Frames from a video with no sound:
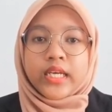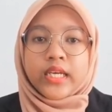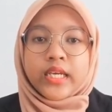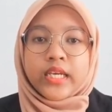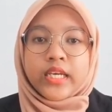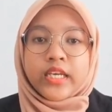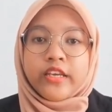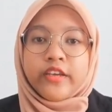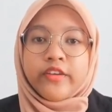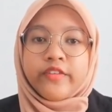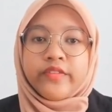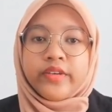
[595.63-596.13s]

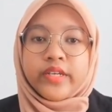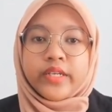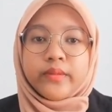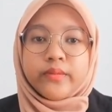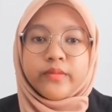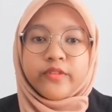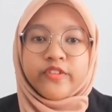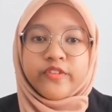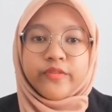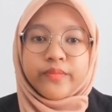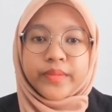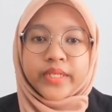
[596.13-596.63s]
If the
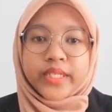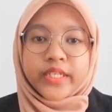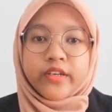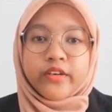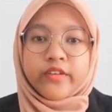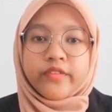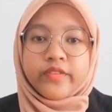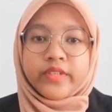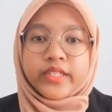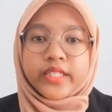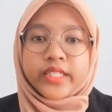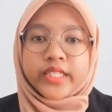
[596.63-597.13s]
movement
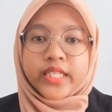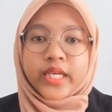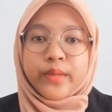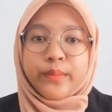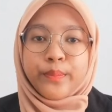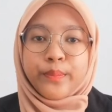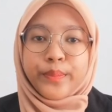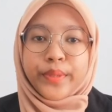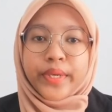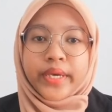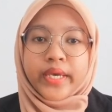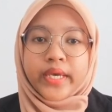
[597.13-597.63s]
of the sun
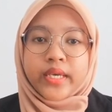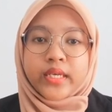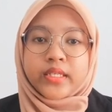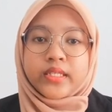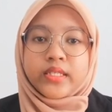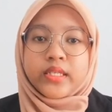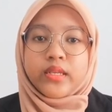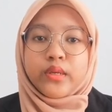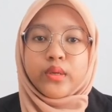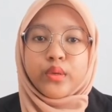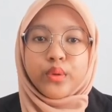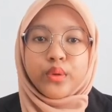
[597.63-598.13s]
bear has
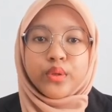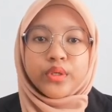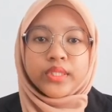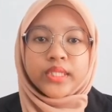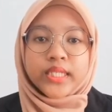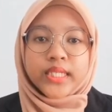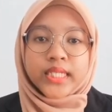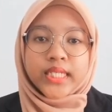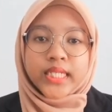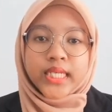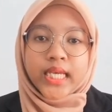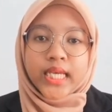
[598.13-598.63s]
low
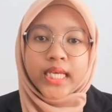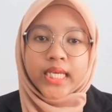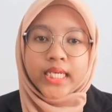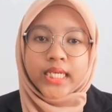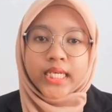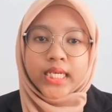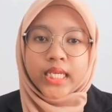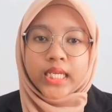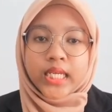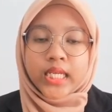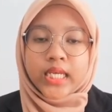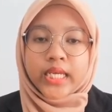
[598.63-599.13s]
turning
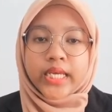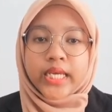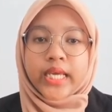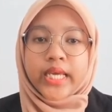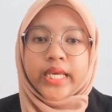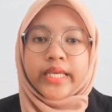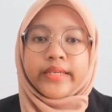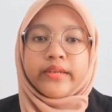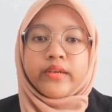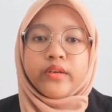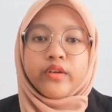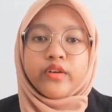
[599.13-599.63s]
angle
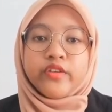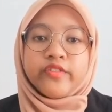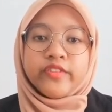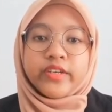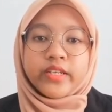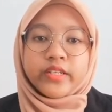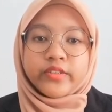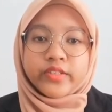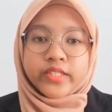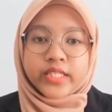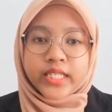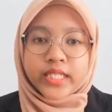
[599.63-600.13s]
and low
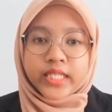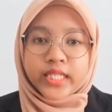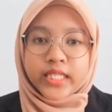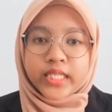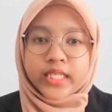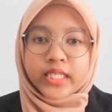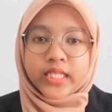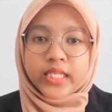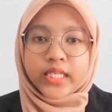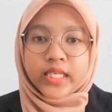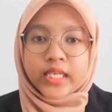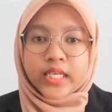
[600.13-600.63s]

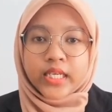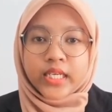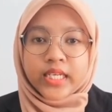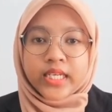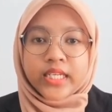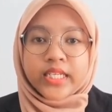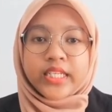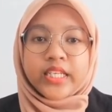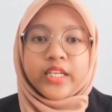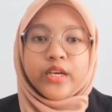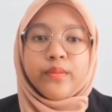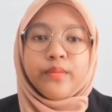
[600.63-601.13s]
velocity,
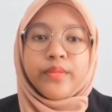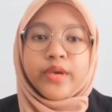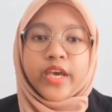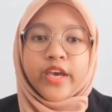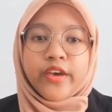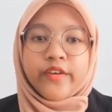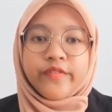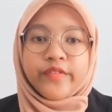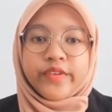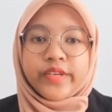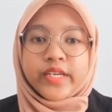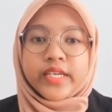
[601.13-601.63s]
the
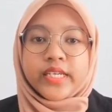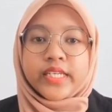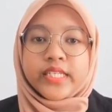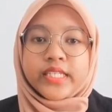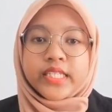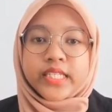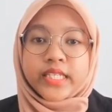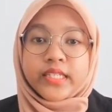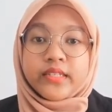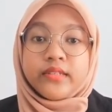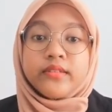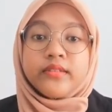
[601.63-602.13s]
behavior is
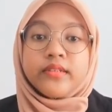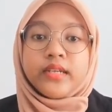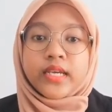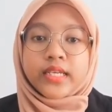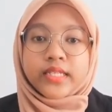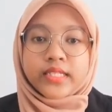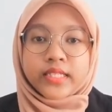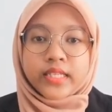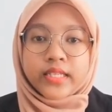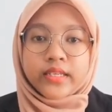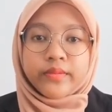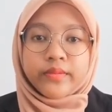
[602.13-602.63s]
in resting